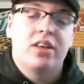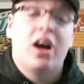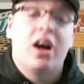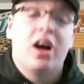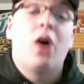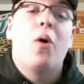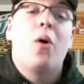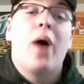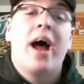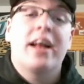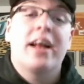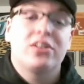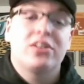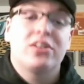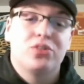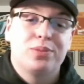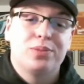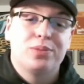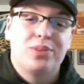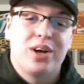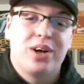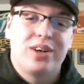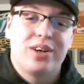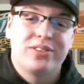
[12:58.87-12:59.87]
Oh,
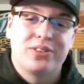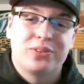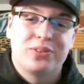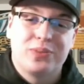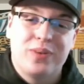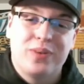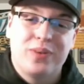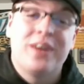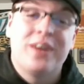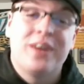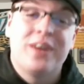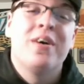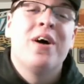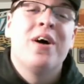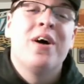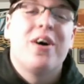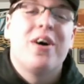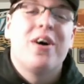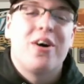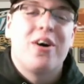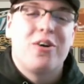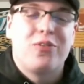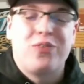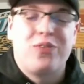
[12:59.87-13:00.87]
@TrueTalks as well.
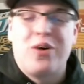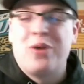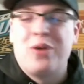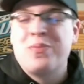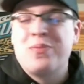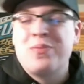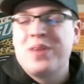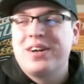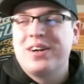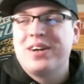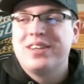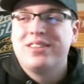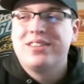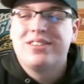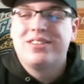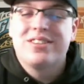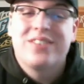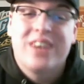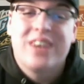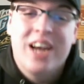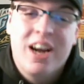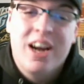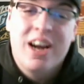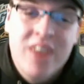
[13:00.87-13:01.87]
Or follow me on Instagram,